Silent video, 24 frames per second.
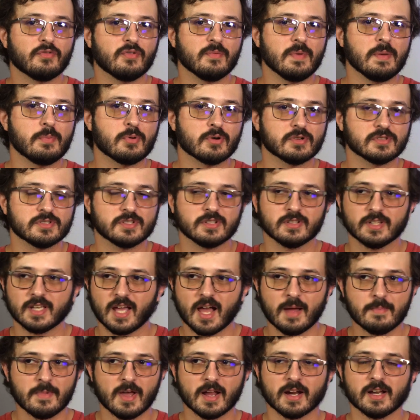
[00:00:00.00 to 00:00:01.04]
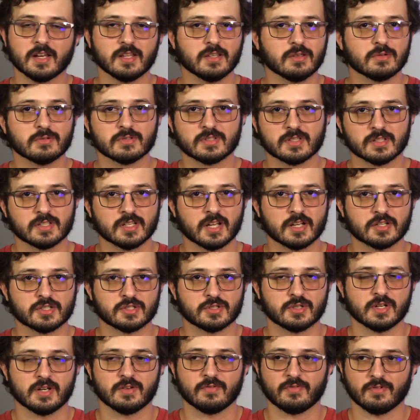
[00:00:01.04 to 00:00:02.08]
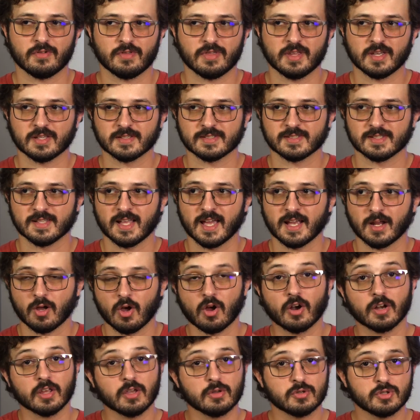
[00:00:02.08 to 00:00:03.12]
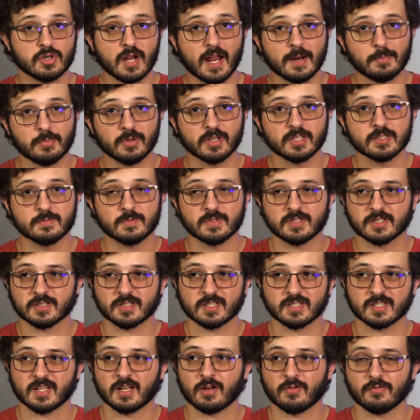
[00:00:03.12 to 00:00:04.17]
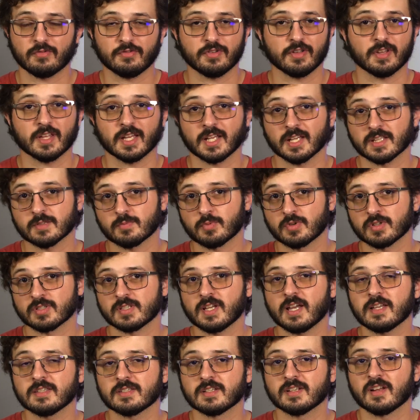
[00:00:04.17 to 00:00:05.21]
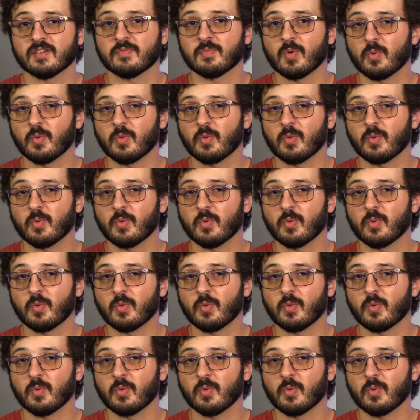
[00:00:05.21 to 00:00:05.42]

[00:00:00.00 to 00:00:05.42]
for me personally, I'm not going to use the touchscreen for things like audio track placement just because I don't feel like it's precise enough,